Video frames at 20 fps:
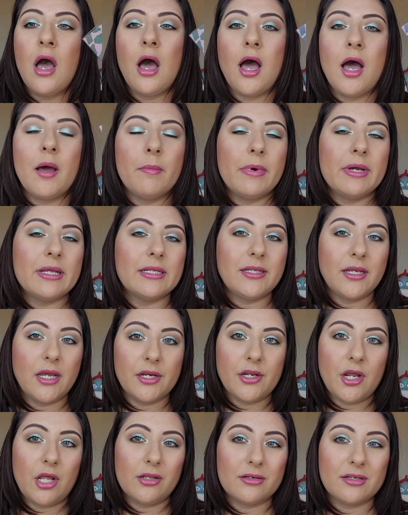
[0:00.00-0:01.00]
Um, but
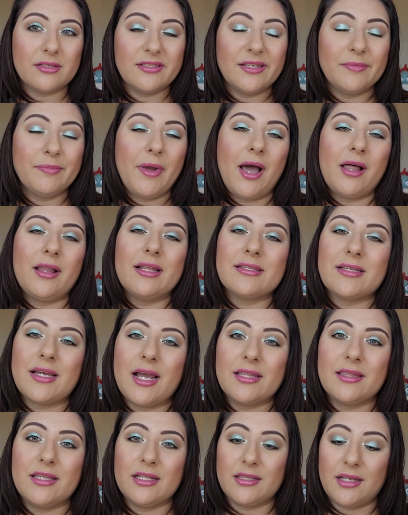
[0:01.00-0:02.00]
$10 Z palettes,
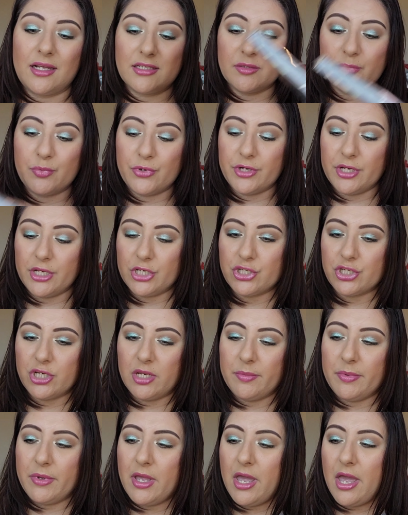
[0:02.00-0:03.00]
I think that's pretty
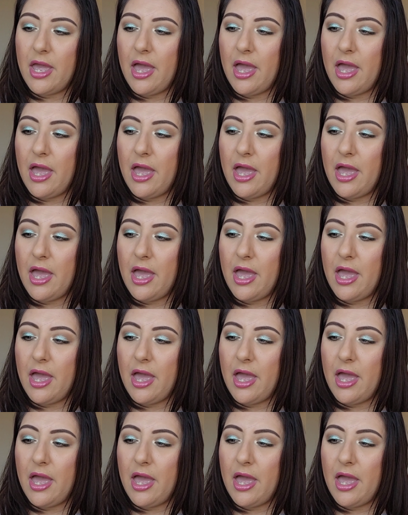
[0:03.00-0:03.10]
cheap.